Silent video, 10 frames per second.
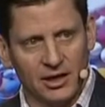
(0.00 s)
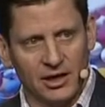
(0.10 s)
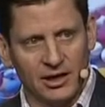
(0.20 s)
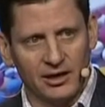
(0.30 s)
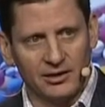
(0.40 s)

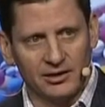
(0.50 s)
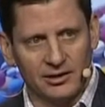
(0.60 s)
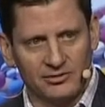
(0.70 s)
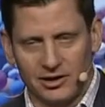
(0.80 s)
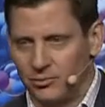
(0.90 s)
And
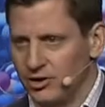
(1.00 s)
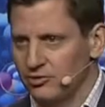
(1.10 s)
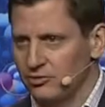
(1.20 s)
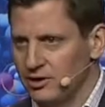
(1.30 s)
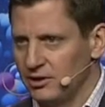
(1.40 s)
he's like, we
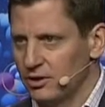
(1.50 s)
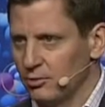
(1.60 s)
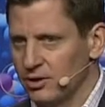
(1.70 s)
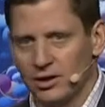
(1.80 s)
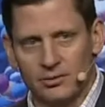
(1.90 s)
also need a
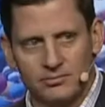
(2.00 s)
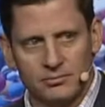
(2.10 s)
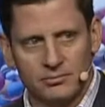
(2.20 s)
gorilla.